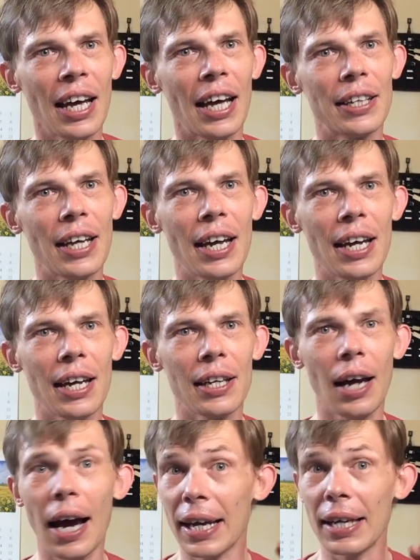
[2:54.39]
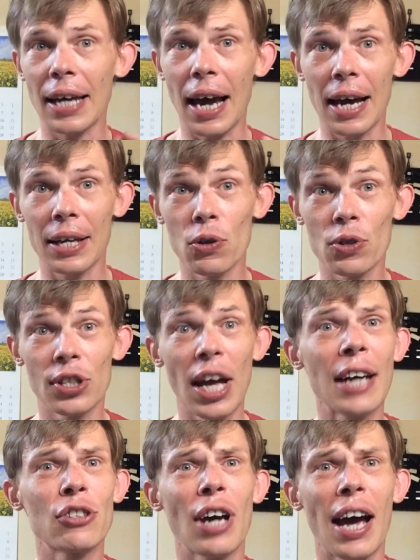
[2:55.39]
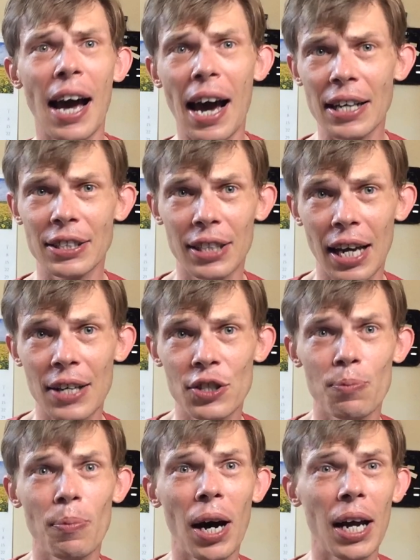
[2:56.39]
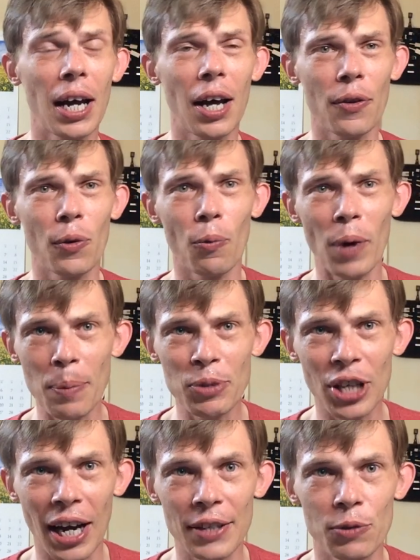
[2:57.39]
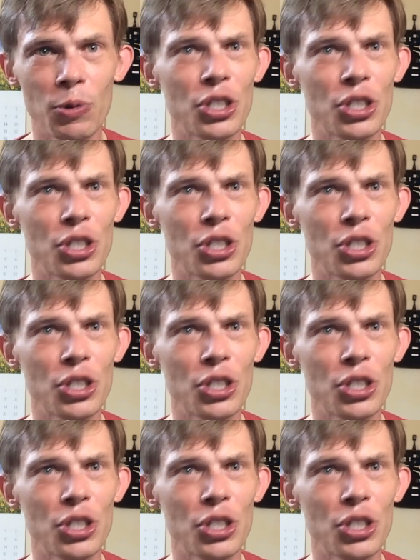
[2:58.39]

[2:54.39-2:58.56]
And then I can use that to access my other websites,